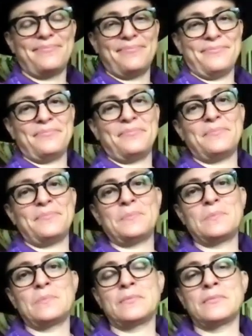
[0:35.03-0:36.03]

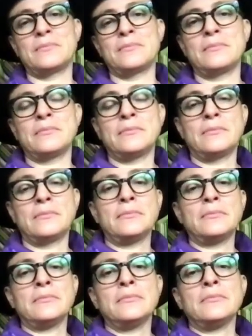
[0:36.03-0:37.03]

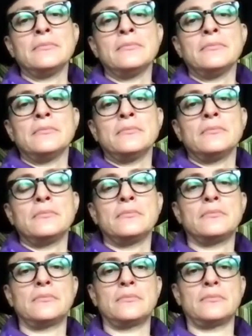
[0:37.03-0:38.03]

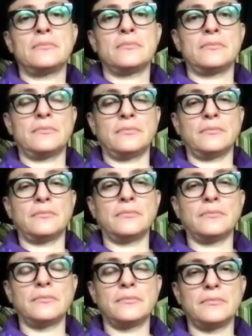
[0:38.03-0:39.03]

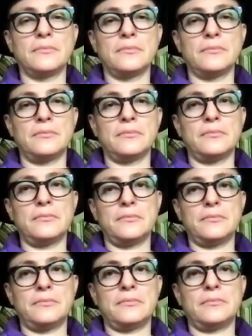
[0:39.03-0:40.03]

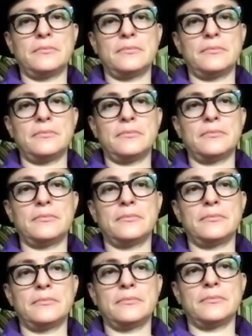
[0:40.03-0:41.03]

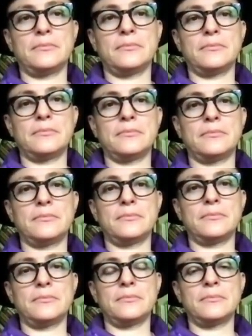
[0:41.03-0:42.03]

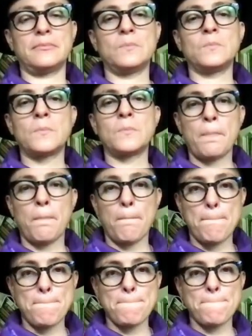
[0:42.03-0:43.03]
The person shown says nothing.